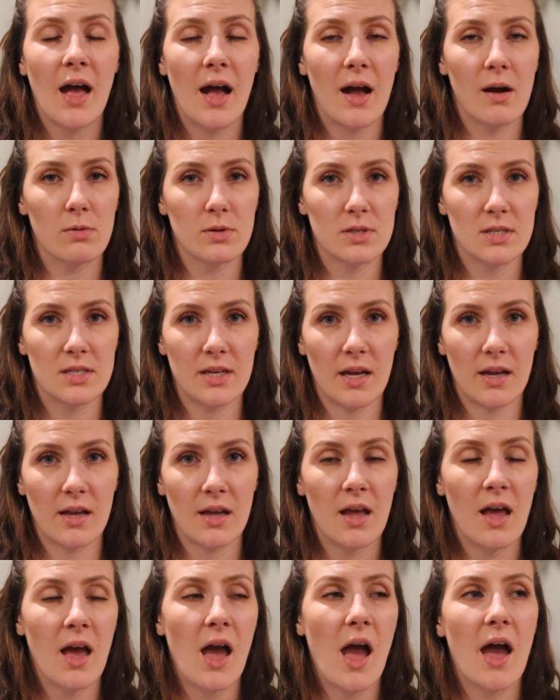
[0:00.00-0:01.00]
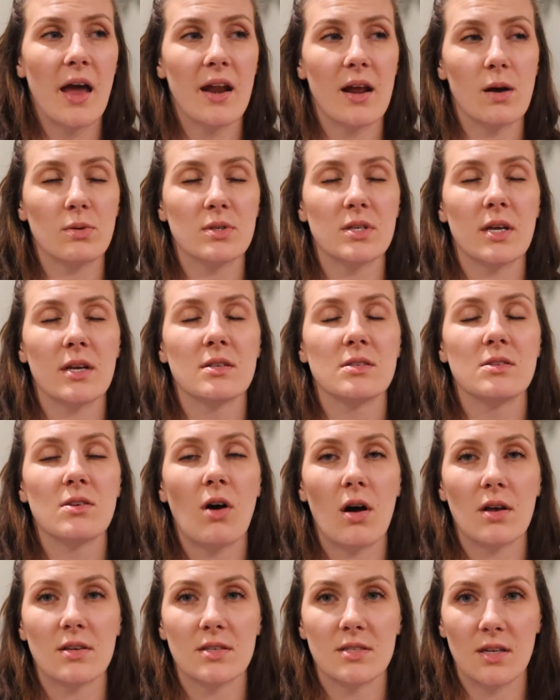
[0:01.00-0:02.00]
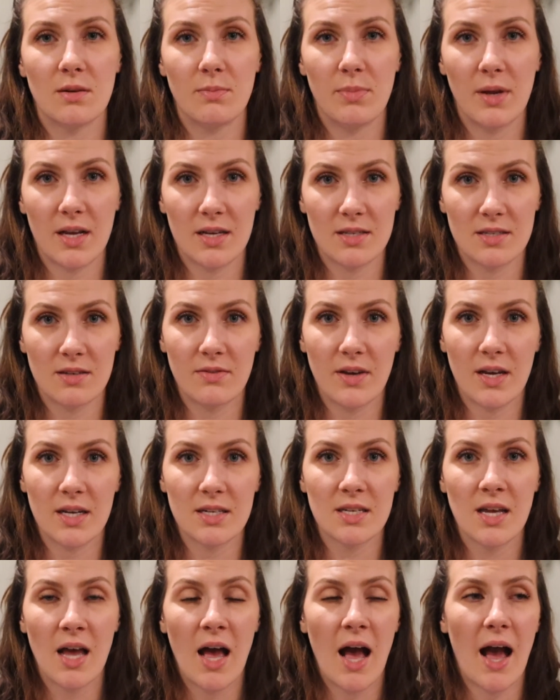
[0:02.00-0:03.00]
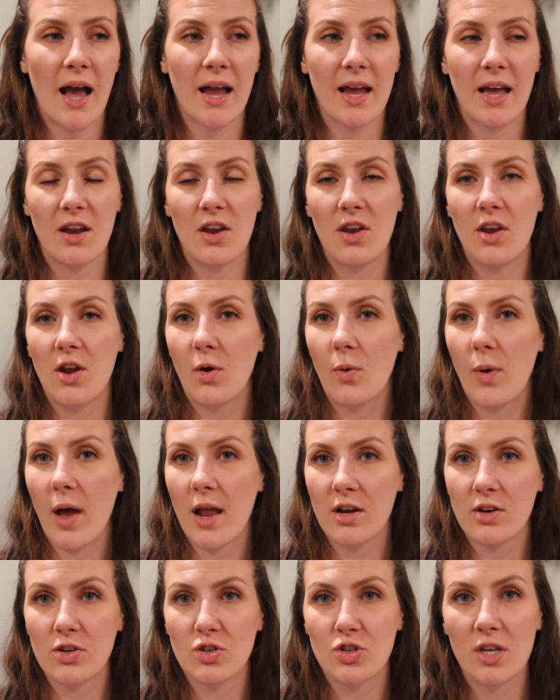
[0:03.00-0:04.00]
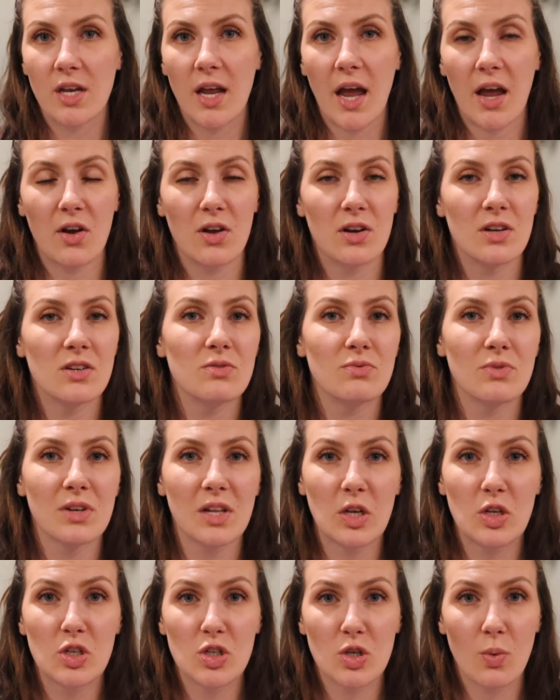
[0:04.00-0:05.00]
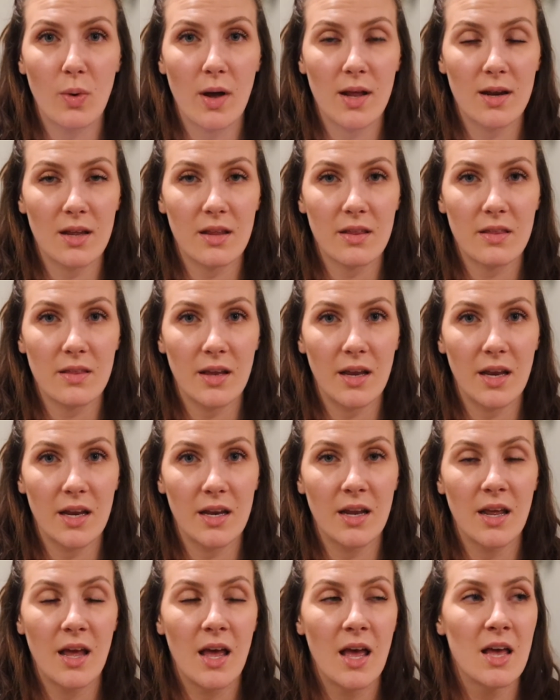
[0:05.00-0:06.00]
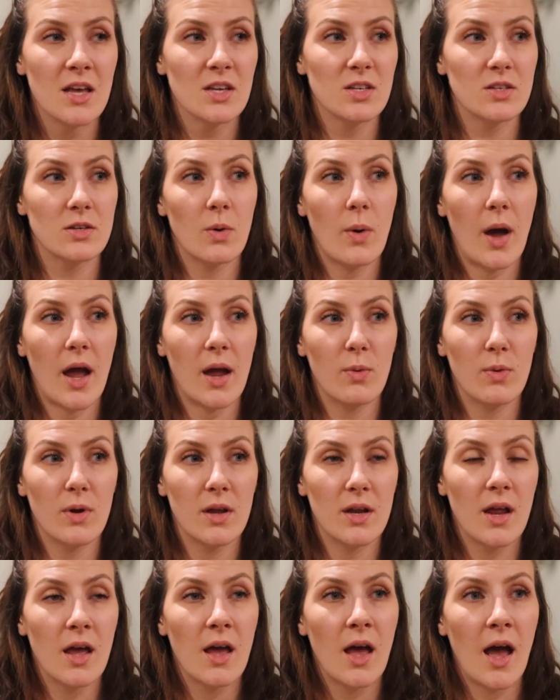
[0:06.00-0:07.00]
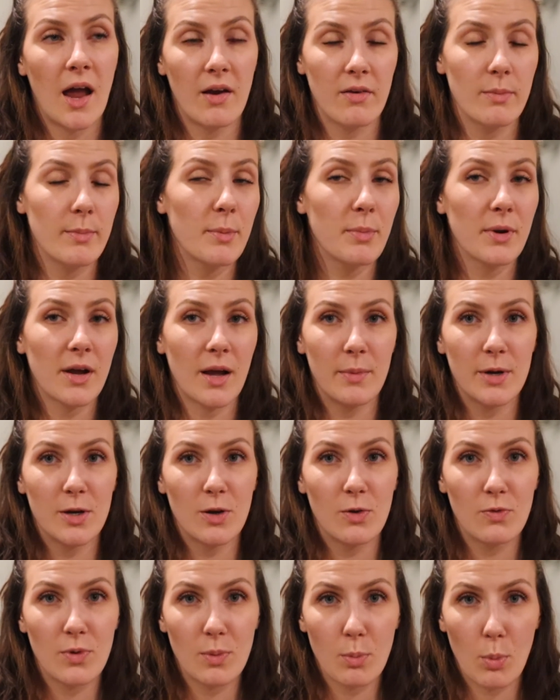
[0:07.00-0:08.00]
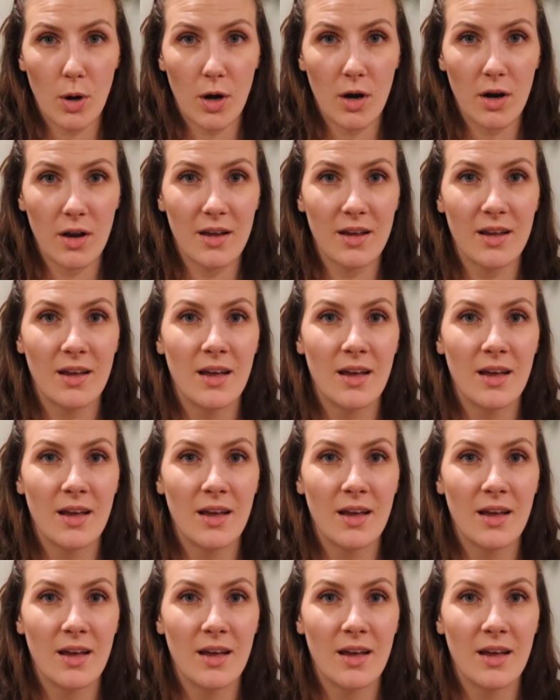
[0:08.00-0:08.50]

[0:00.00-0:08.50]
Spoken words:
I was sick and I was exhausted because of it. I had no energy. I couldn't really do anything. So I remember coming home from work,